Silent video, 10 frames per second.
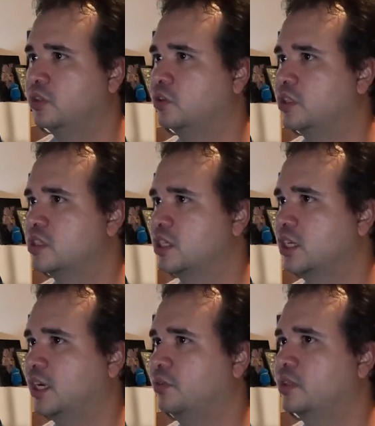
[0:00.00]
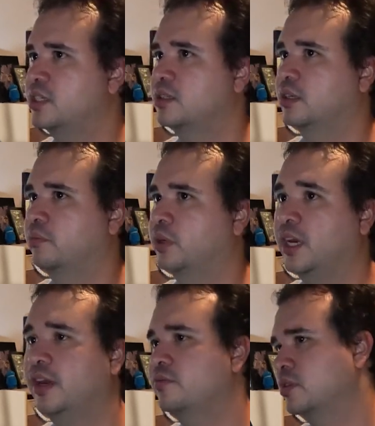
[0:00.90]
You can see how this thing
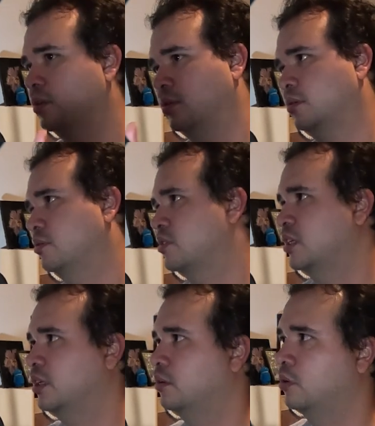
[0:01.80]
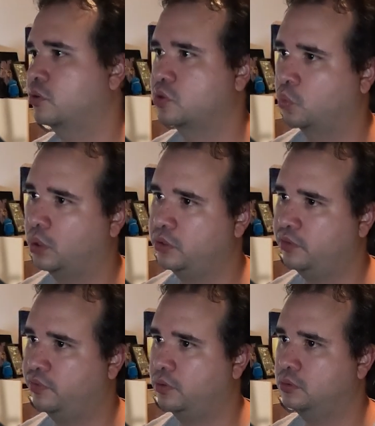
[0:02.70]
behaves. This scene looks
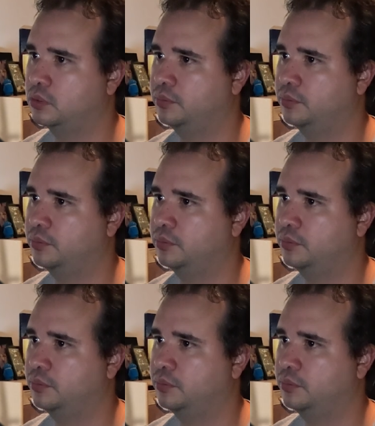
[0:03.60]
wonderful.